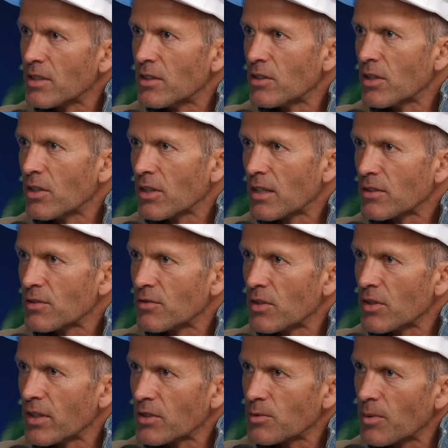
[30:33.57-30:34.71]
then you don't get to
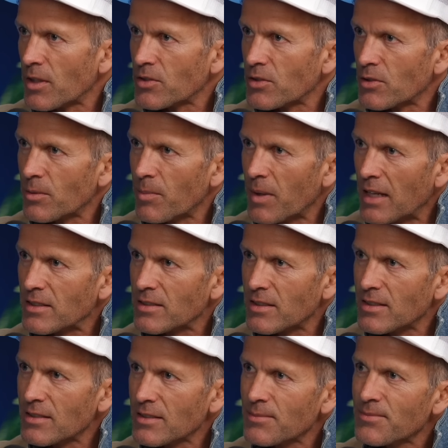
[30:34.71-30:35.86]
fully express your capacities.